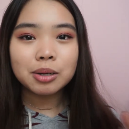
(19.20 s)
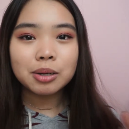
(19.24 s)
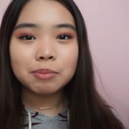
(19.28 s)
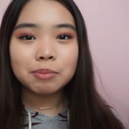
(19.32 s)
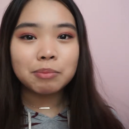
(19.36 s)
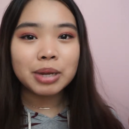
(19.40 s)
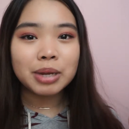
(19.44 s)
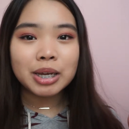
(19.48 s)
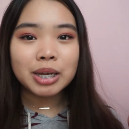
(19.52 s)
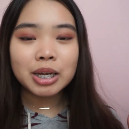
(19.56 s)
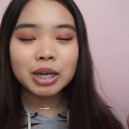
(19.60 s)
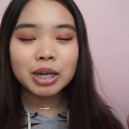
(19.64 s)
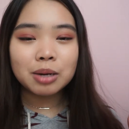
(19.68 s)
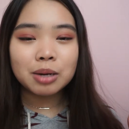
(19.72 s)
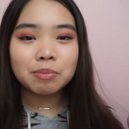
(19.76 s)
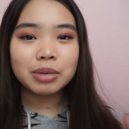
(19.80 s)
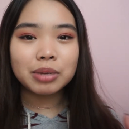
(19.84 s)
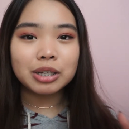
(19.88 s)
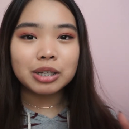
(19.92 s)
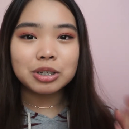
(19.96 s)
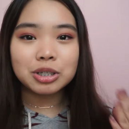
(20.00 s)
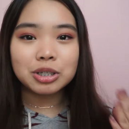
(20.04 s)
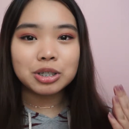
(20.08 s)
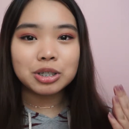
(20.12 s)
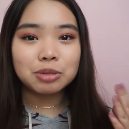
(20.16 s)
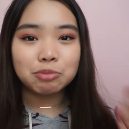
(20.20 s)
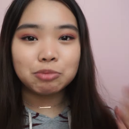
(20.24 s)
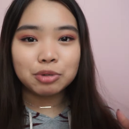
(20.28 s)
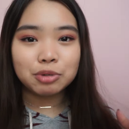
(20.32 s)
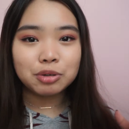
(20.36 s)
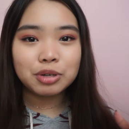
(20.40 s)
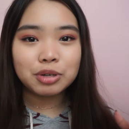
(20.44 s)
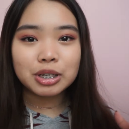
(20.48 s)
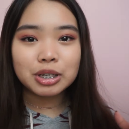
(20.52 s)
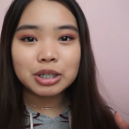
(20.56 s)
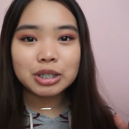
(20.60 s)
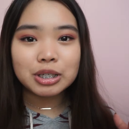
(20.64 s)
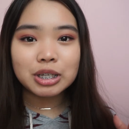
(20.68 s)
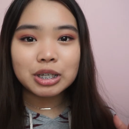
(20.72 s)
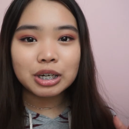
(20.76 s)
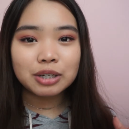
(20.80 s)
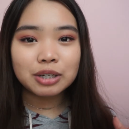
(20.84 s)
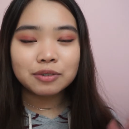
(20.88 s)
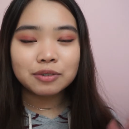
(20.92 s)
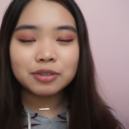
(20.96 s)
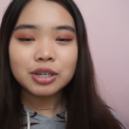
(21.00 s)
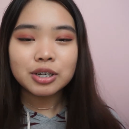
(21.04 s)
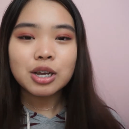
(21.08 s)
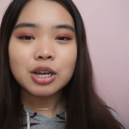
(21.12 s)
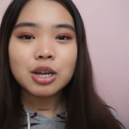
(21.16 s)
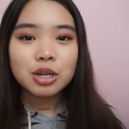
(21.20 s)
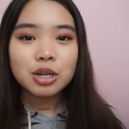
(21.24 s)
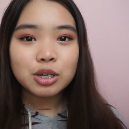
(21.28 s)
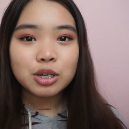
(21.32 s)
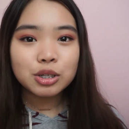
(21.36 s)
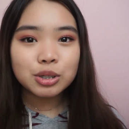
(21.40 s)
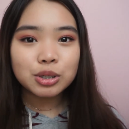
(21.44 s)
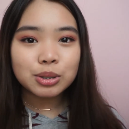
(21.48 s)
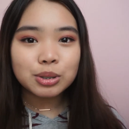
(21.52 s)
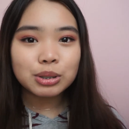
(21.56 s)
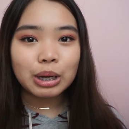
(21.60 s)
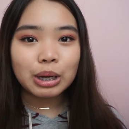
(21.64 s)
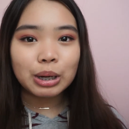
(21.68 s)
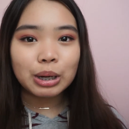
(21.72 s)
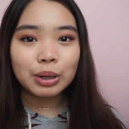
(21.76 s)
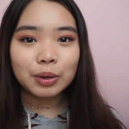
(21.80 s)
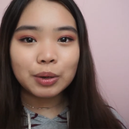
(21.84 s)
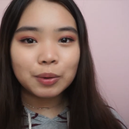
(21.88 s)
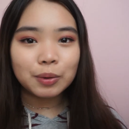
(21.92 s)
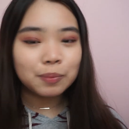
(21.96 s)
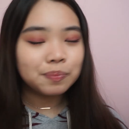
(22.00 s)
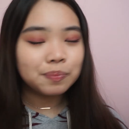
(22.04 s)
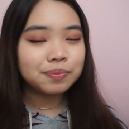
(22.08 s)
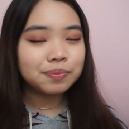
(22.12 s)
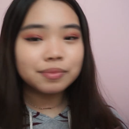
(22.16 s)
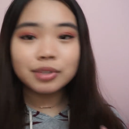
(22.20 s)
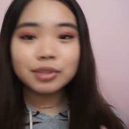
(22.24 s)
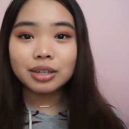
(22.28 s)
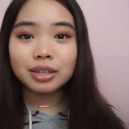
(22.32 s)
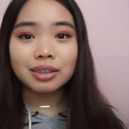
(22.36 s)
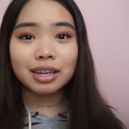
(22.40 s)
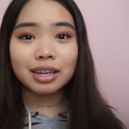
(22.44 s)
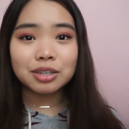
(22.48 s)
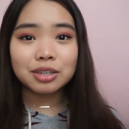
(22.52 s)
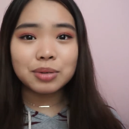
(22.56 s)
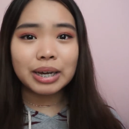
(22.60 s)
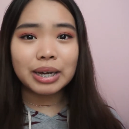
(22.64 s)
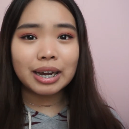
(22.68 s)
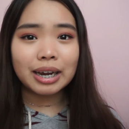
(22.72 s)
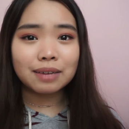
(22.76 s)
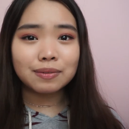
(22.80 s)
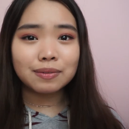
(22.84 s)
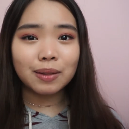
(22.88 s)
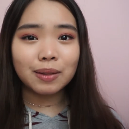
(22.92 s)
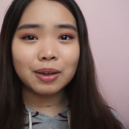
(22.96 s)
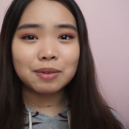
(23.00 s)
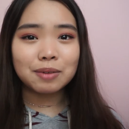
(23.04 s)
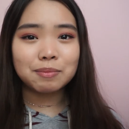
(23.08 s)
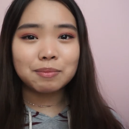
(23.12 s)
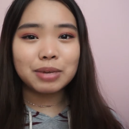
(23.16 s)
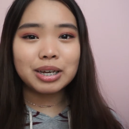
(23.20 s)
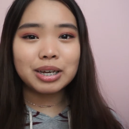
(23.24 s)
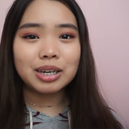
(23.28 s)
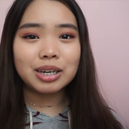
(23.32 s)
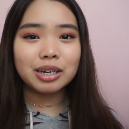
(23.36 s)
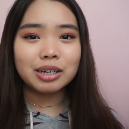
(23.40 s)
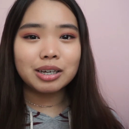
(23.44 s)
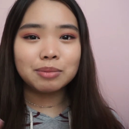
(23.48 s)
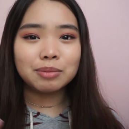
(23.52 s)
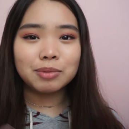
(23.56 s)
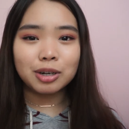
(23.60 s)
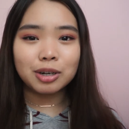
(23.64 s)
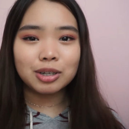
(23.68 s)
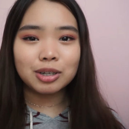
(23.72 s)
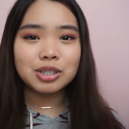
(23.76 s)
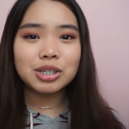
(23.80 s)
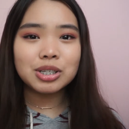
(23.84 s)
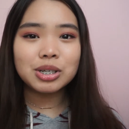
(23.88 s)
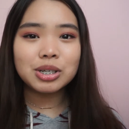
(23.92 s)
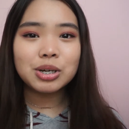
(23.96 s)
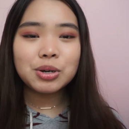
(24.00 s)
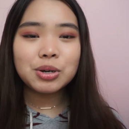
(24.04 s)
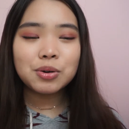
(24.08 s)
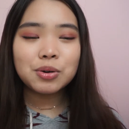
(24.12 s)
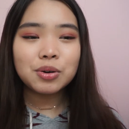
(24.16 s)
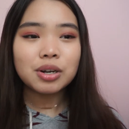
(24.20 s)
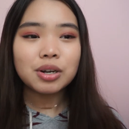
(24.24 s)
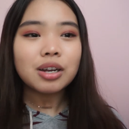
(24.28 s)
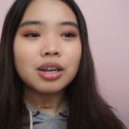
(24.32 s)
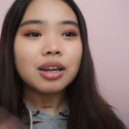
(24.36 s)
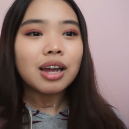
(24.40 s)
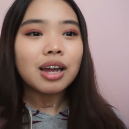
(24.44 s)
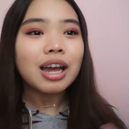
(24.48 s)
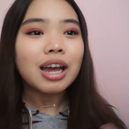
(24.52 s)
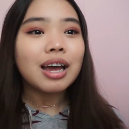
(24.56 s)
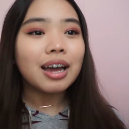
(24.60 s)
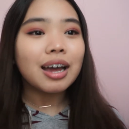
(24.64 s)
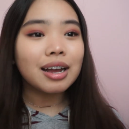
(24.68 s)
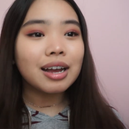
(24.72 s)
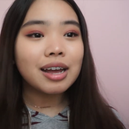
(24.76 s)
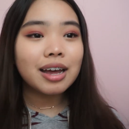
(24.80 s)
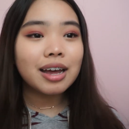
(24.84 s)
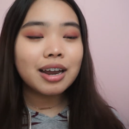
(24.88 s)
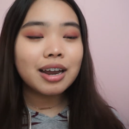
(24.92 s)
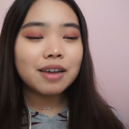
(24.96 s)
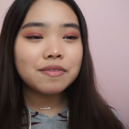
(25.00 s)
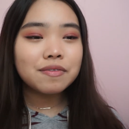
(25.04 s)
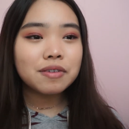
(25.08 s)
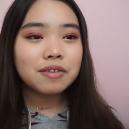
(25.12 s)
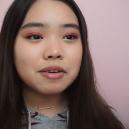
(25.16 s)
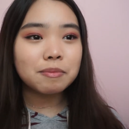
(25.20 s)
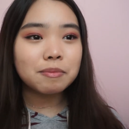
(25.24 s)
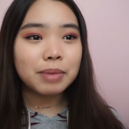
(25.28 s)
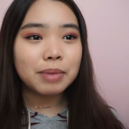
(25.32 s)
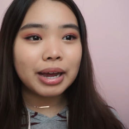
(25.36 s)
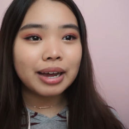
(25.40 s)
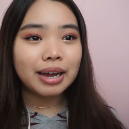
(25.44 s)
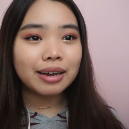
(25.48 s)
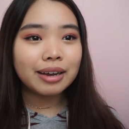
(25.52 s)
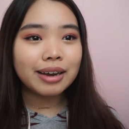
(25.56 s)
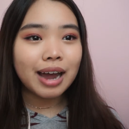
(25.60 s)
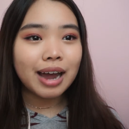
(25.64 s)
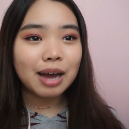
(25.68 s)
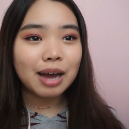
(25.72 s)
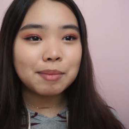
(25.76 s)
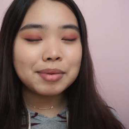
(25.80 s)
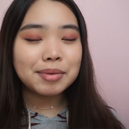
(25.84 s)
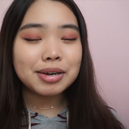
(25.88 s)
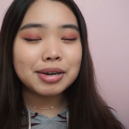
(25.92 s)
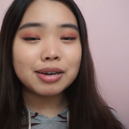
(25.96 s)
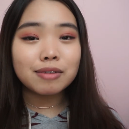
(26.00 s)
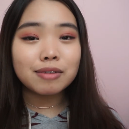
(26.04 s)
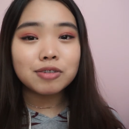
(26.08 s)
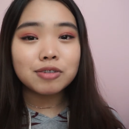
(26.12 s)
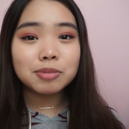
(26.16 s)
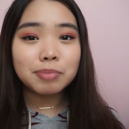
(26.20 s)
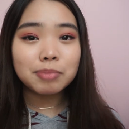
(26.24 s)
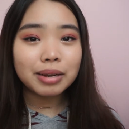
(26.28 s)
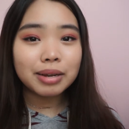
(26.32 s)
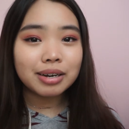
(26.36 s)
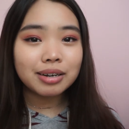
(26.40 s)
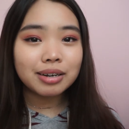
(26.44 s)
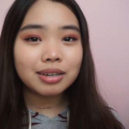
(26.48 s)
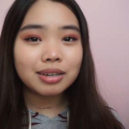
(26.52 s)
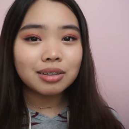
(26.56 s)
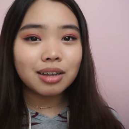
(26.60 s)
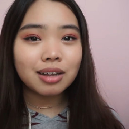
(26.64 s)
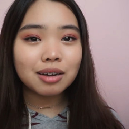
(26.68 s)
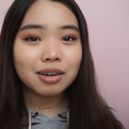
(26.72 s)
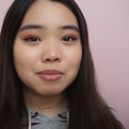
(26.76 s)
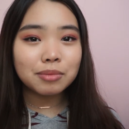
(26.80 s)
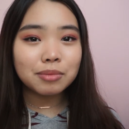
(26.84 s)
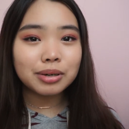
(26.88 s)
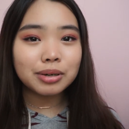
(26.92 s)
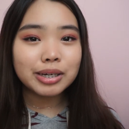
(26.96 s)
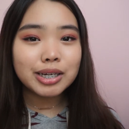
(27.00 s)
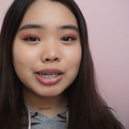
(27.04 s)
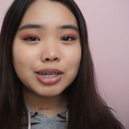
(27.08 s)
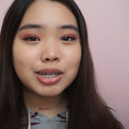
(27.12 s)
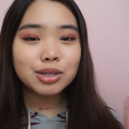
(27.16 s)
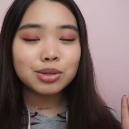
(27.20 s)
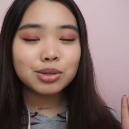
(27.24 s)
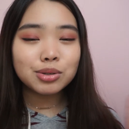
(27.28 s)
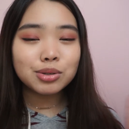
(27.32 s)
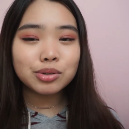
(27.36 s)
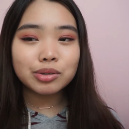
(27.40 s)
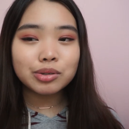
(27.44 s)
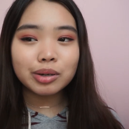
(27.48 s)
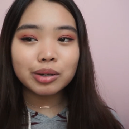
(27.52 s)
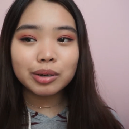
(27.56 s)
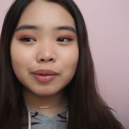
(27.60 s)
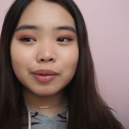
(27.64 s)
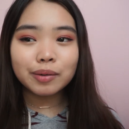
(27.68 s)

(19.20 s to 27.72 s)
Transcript: makeup and just beauty and stuff so that's why I have a lot of makeup. Also, I kind of have a bad habit of spending a lot of money so